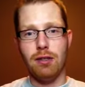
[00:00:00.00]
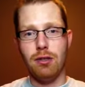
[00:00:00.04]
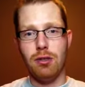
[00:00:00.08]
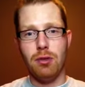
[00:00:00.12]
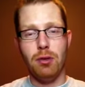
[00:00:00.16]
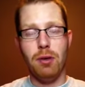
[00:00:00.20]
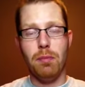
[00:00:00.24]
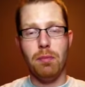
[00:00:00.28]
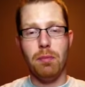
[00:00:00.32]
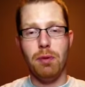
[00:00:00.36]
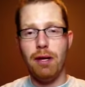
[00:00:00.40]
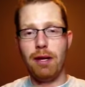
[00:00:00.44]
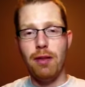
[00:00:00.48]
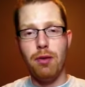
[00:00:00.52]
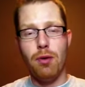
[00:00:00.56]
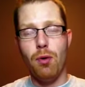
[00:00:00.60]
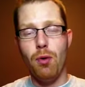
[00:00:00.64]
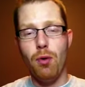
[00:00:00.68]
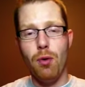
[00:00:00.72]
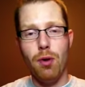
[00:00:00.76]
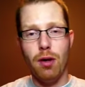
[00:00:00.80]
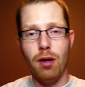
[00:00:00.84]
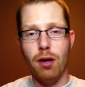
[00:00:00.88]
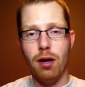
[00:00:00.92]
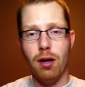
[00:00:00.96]
you can play the
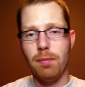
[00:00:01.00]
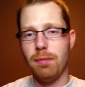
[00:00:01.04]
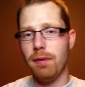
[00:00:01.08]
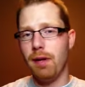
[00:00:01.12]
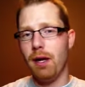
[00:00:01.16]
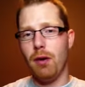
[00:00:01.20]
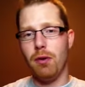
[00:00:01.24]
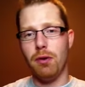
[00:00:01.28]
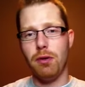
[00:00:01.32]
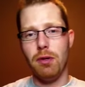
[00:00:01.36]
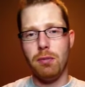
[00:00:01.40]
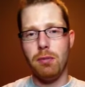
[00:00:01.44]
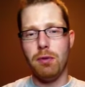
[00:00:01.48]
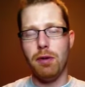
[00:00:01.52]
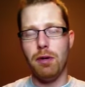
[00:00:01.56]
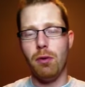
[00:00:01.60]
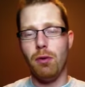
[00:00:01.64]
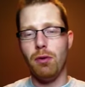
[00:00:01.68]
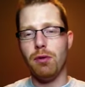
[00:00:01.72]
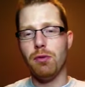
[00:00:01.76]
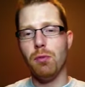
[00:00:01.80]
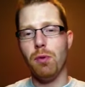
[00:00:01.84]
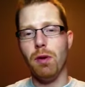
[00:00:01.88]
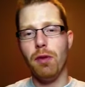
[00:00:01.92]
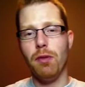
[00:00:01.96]
whole harp now. You can play
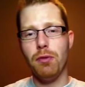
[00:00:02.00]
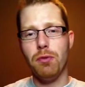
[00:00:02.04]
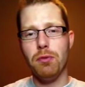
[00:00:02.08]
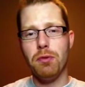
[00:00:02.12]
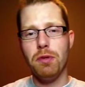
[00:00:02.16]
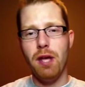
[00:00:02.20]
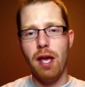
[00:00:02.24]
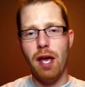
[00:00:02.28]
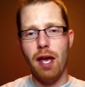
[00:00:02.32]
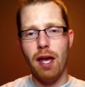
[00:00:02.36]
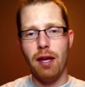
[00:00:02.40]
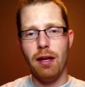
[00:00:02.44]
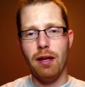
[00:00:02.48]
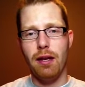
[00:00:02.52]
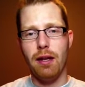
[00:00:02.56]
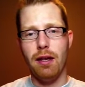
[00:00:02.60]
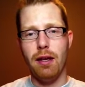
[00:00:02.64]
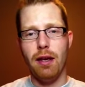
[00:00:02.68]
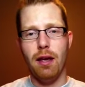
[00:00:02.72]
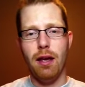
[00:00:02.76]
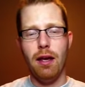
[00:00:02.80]
holes 1 through 10.